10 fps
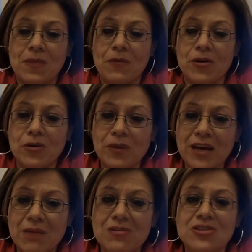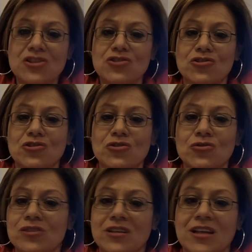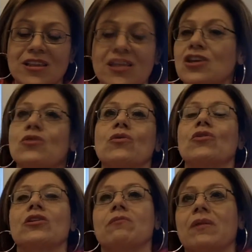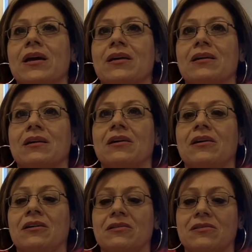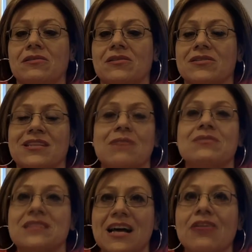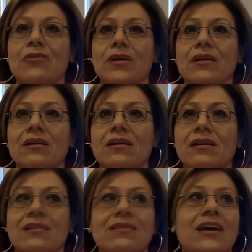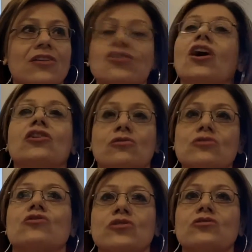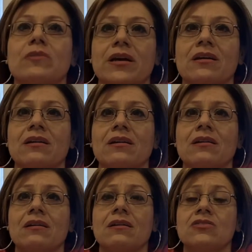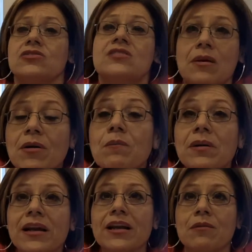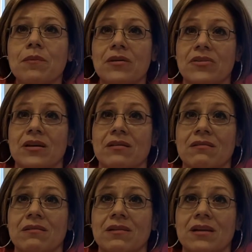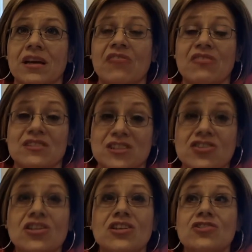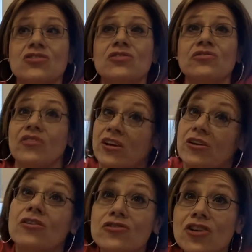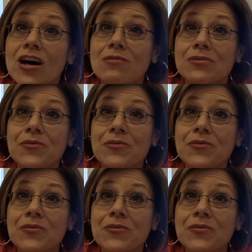When you became a teacher, you did not think you were going to make the same salary that a doctor was going to make. So stop complaining about that. If it's such an issue, find another job.